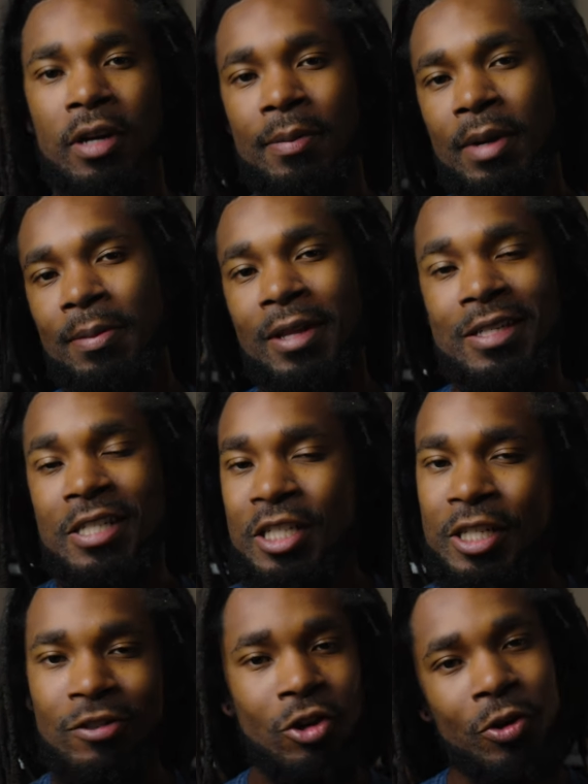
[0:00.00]
Okay, maybe that's a
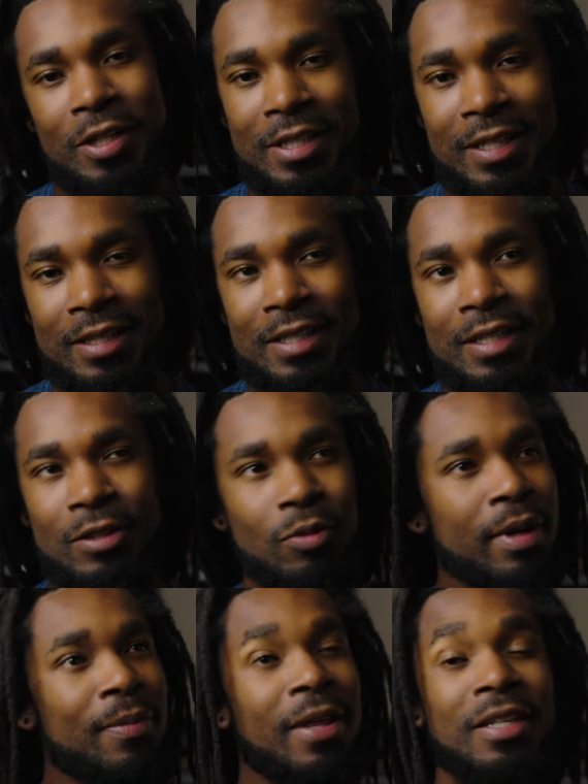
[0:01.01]
general consensus, or
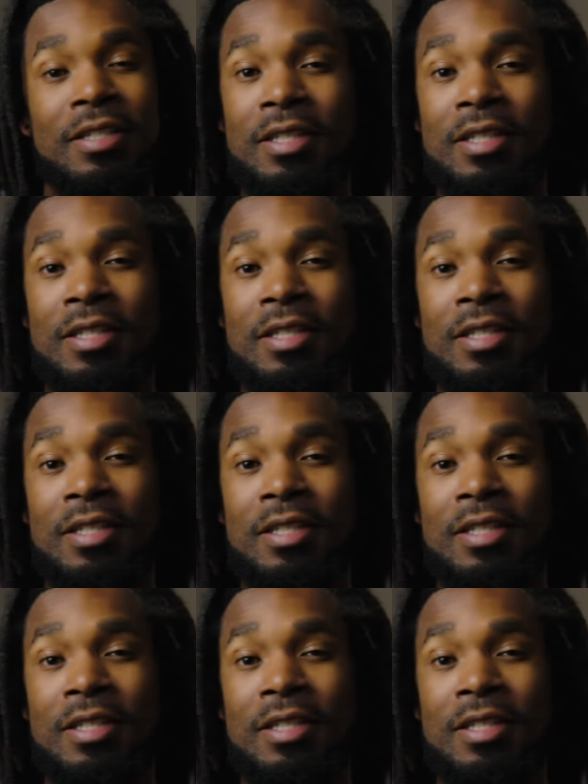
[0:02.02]
maybe that's